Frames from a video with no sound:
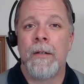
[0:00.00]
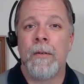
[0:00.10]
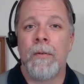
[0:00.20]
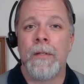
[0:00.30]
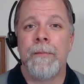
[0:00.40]

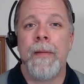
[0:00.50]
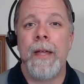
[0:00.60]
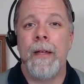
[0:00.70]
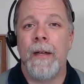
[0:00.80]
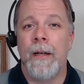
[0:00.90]
was
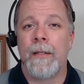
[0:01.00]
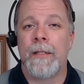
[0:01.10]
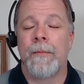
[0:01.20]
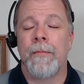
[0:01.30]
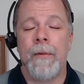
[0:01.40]

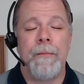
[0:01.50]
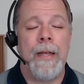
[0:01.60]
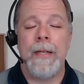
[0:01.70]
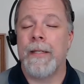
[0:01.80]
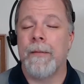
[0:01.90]

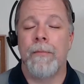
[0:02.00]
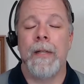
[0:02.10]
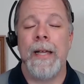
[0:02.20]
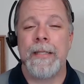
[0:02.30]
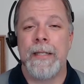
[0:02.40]
amazing
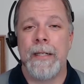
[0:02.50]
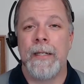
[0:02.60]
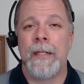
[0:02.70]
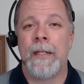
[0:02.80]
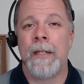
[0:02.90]
blessing
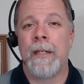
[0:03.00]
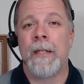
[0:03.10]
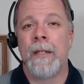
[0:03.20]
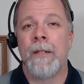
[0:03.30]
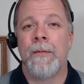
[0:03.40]

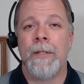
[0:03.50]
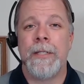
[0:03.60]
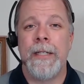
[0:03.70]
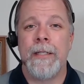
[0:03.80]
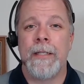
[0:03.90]
for
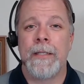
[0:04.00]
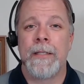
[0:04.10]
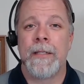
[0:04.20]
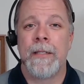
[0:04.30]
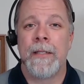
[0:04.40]

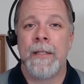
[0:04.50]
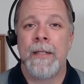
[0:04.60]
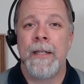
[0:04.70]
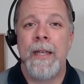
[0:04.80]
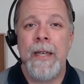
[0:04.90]
Jesus.
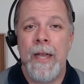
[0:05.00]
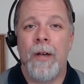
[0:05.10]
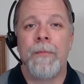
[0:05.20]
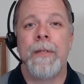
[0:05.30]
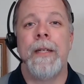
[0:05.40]
He
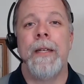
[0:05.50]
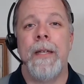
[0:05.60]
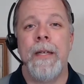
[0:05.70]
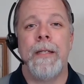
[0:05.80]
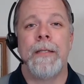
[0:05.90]
helped to
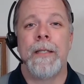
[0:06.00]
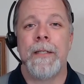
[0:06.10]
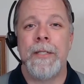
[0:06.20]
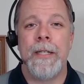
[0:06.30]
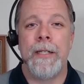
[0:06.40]
ease
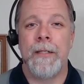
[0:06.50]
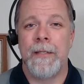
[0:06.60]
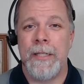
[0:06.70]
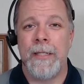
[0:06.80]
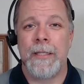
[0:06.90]

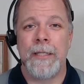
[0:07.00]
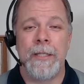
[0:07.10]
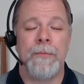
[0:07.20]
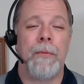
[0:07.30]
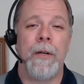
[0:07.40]

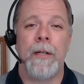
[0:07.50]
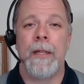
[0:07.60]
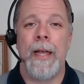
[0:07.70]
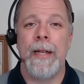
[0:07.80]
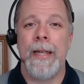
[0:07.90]
Jesus' burden
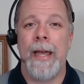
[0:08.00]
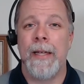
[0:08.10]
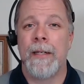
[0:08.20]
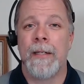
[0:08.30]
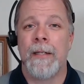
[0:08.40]
that day.
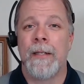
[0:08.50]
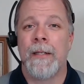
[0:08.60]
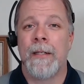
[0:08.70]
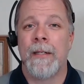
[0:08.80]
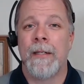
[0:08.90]

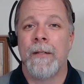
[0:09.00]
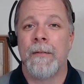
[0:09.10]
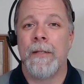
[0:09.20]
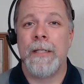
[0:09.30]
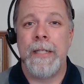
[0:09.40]

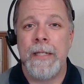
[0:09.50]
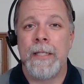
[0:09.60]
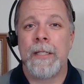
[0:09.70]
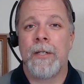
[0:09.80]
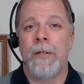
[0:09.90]
When
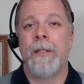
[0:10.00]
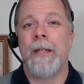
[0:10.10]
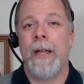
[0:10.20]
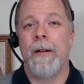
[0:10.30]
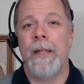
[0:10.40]
Jesus couldn't
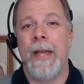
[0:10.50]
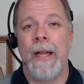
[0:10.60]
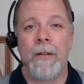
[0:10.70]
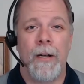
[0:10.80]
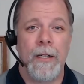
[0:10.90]
carry
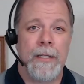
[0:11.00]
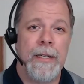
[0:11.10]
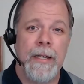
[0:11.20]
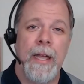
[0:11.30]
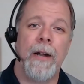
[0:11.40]
that cross,
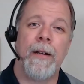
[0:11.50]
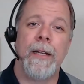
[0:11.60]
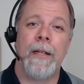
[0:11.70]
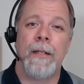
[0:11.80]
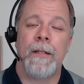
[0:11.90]
he carried
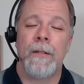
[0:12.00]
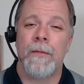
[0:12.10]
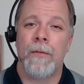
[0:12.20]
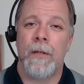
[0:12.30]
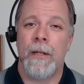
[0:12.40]
it
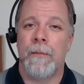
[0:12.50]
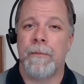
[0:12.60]
for him.